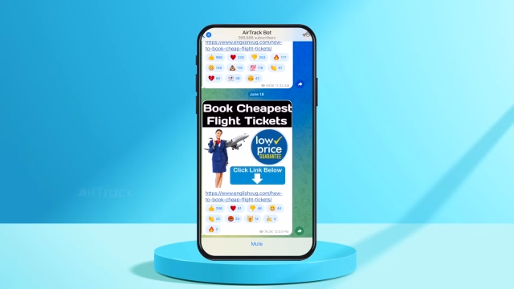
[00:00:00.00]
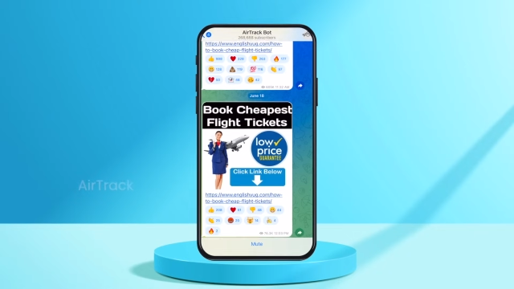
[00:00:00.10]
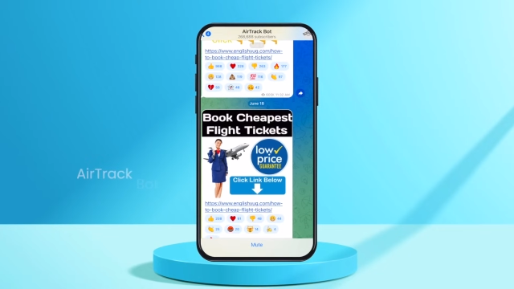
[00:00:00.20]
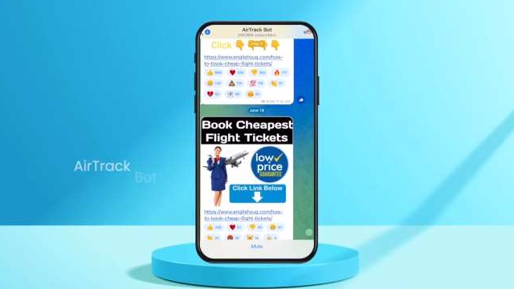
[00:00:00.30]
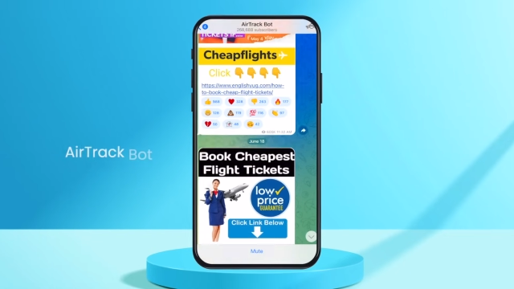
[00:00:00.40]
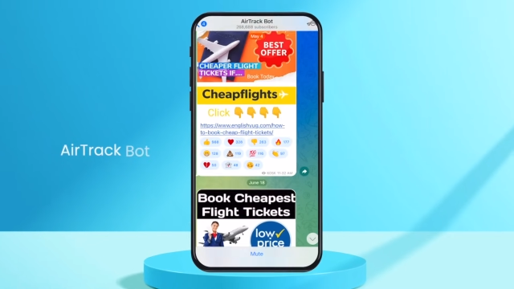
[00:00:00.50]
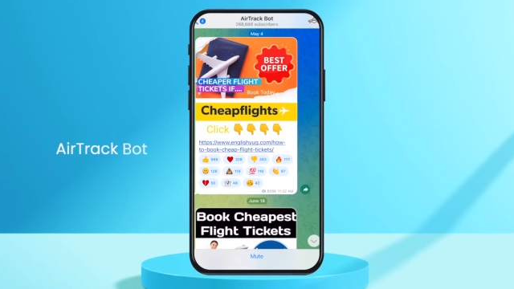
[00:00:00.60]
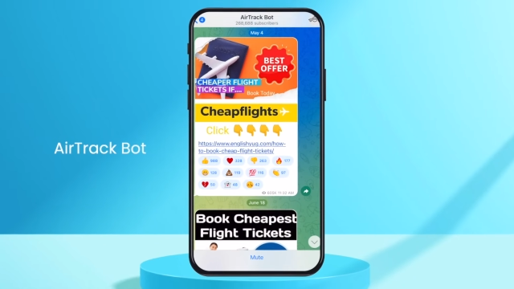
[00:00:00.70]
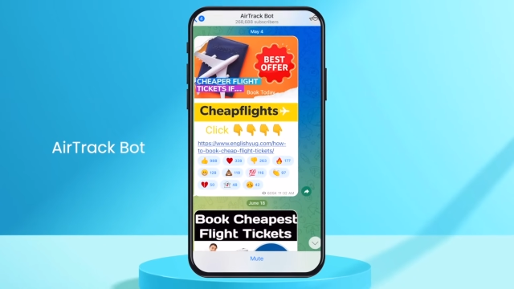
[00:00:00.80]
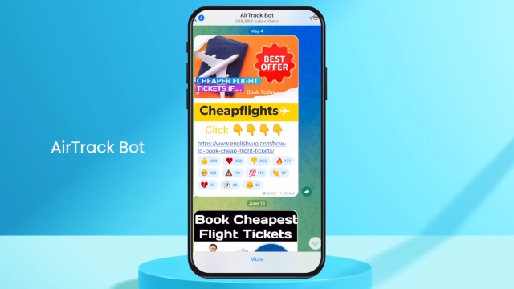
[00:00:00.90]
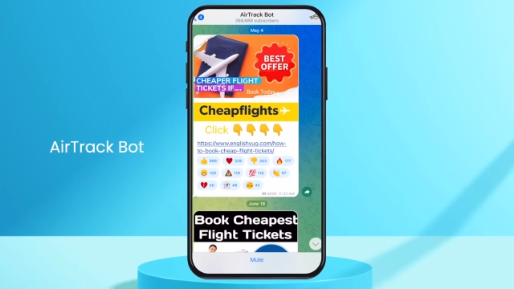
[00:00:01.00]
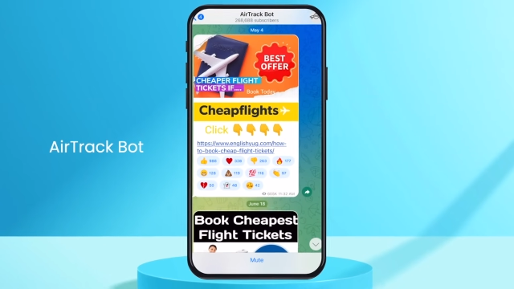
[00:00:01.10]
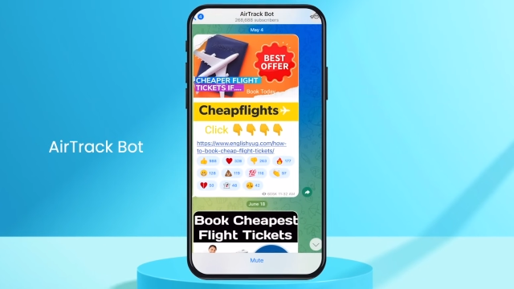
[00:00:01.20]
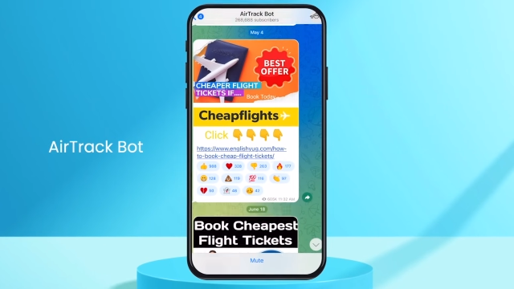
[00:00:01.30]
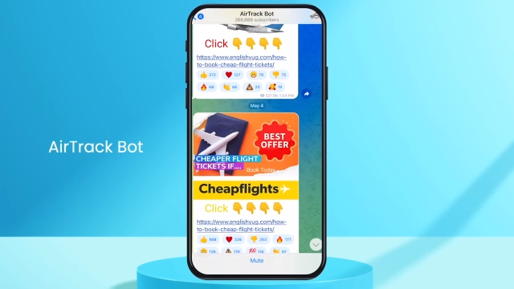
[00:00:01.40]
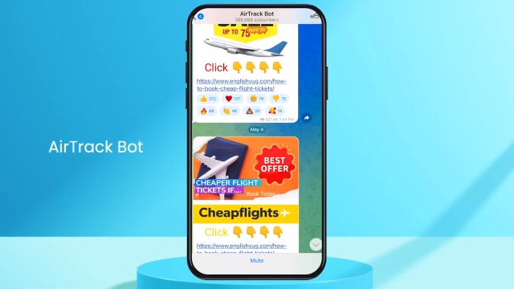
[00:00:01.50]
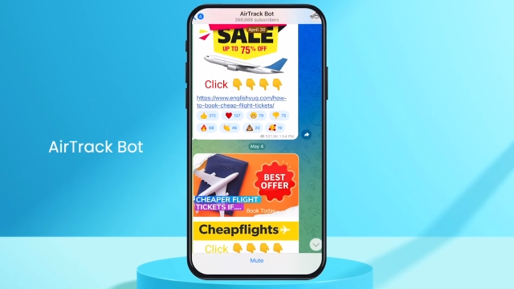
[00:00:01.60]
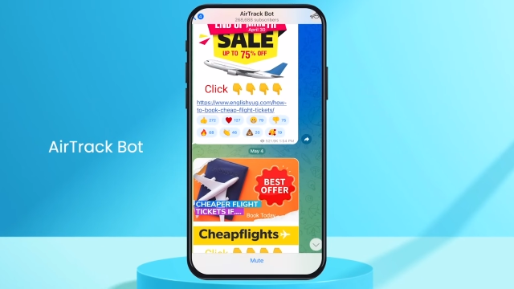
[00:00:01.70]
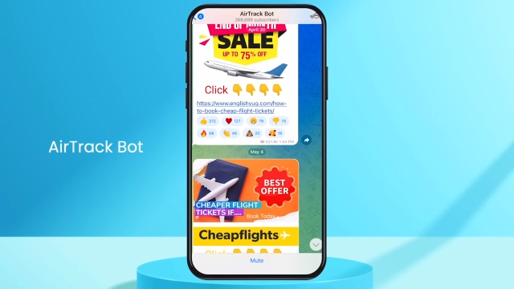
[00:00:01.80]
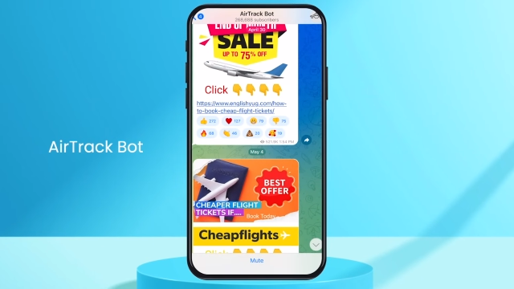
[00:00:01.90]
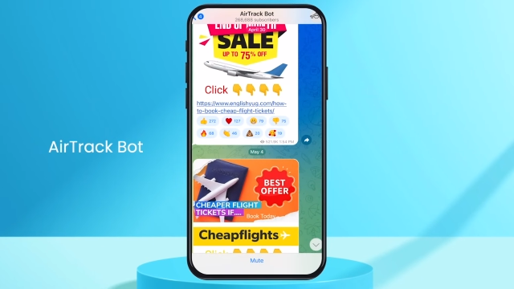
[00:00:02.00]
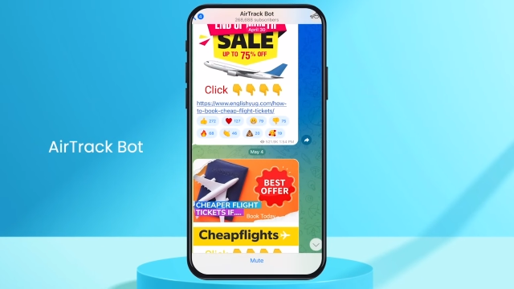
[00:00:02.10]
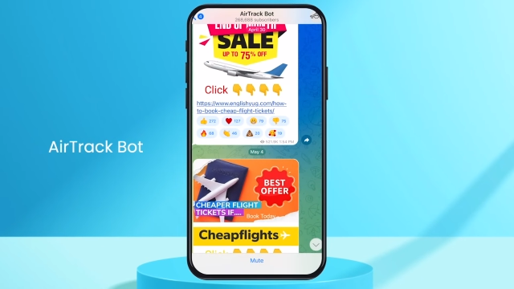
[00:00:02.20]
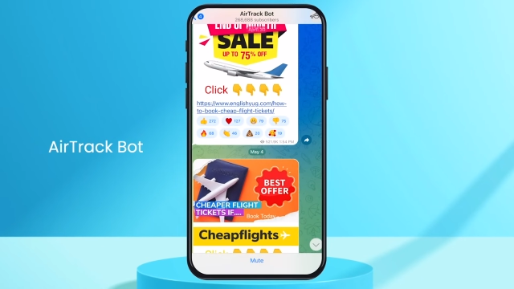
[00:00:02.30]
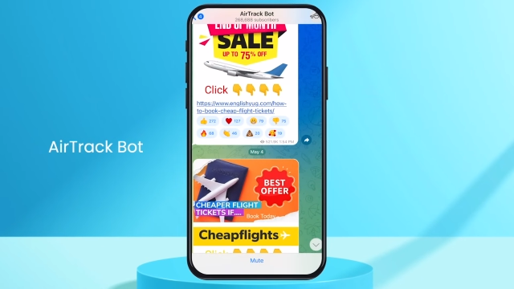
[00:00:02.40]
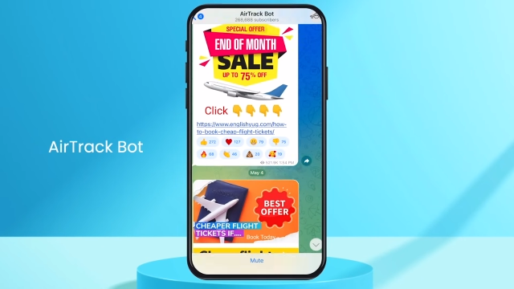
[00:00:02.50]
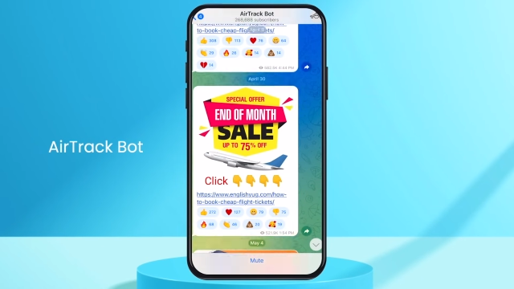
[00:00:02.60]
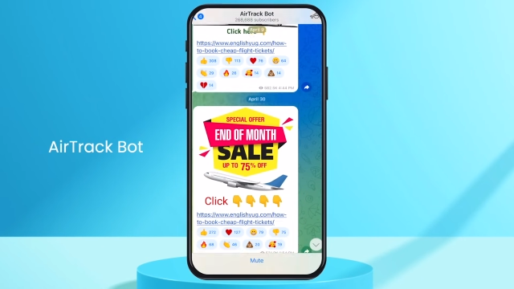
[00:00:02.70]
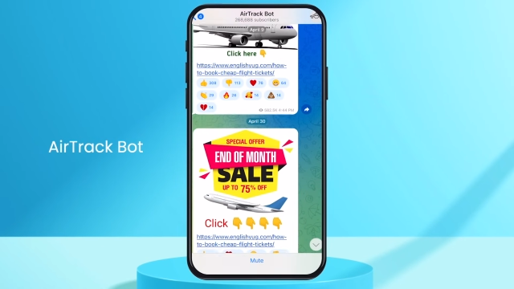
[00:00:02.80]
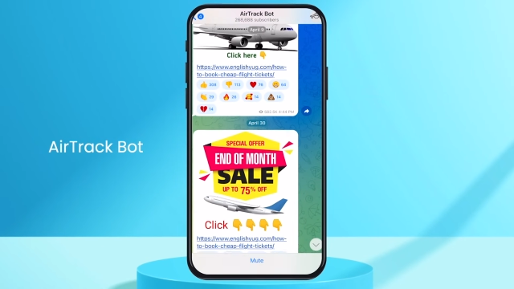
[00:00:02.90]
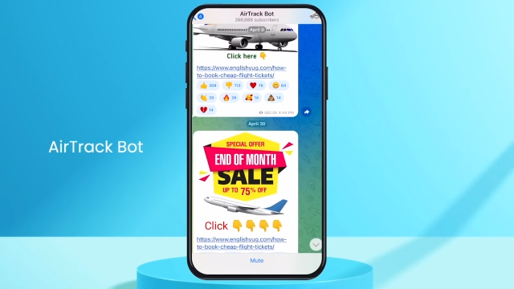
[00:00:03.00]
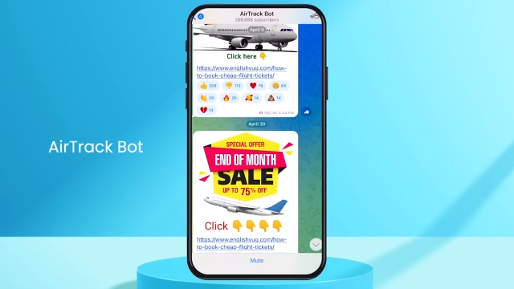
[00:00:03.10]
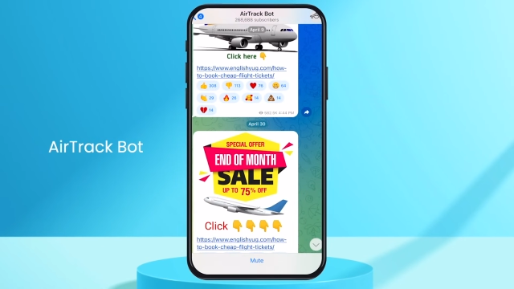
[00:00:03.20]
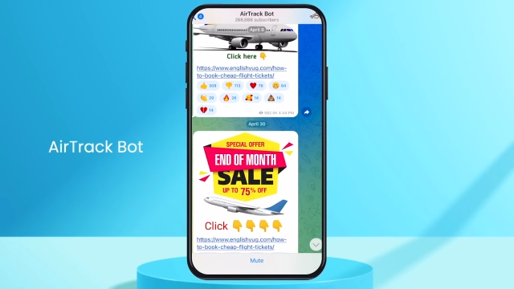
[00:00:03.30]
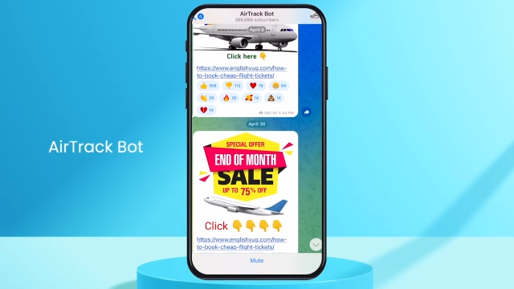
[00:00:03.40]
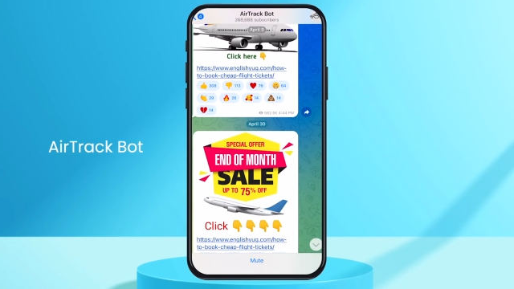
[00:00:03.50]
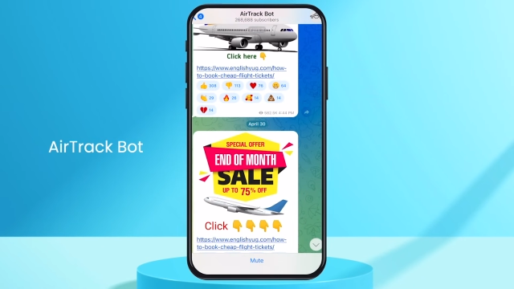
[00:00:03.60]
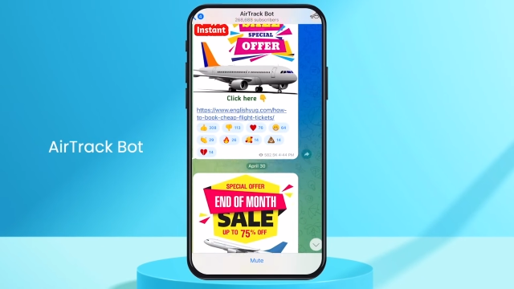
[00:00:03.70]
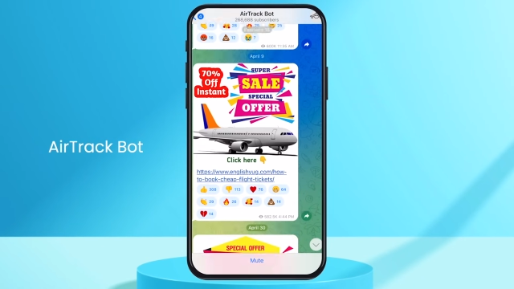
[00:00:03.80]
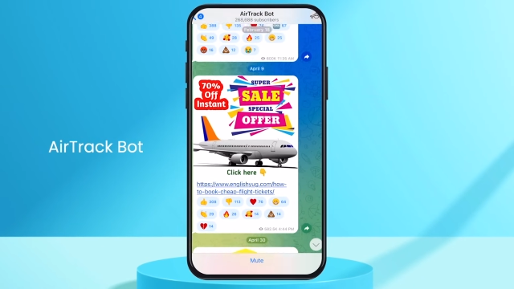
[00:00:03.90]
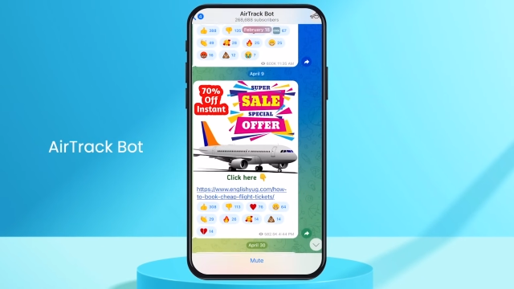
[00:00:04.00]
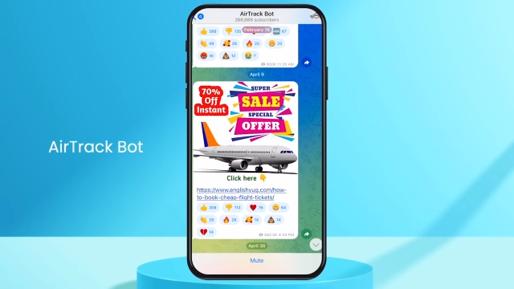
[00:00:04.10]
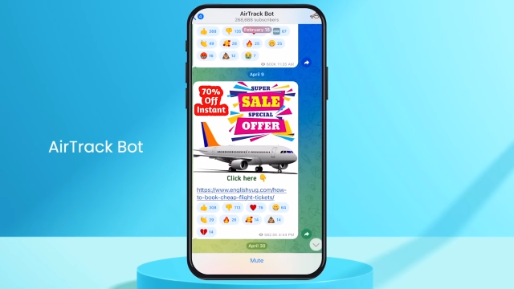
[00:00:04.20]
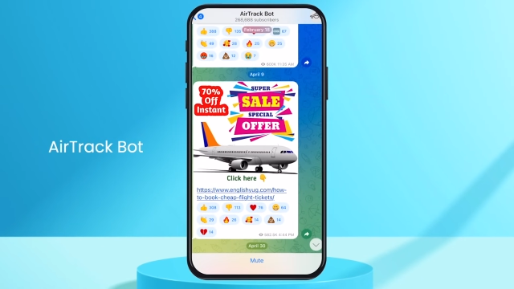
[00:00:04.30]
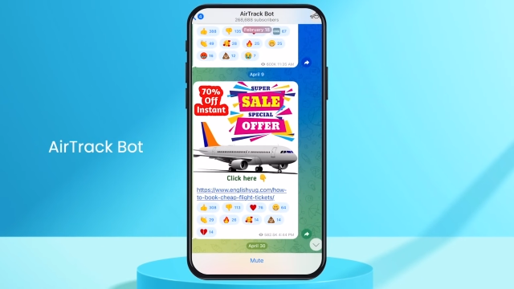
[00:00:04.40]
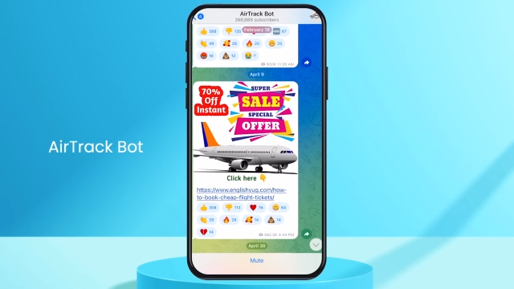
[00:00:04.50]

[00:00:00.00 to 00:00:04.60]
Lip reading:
[unreadable: no face in view]